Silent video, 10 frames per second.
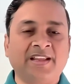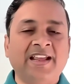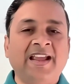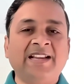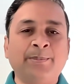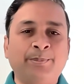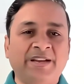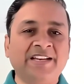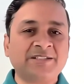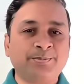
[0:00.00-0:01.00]
And the
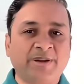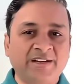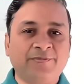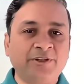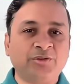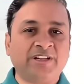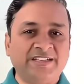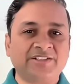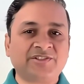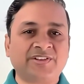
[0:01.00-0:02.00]
biggest benefit to the
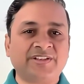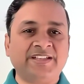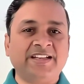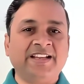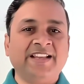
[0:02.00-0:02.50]
industry